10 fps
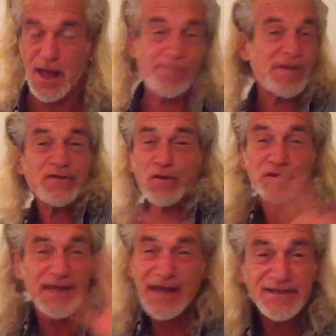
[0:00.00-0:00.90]
I pay
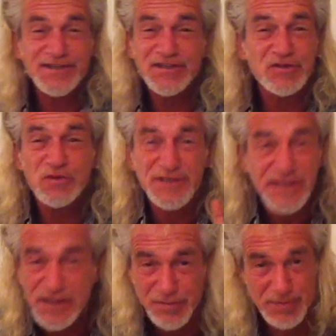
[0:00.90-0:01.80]
no attention to
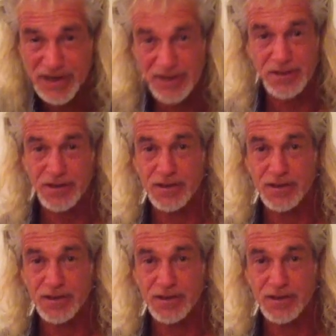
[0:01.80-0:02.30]
what's in the bag.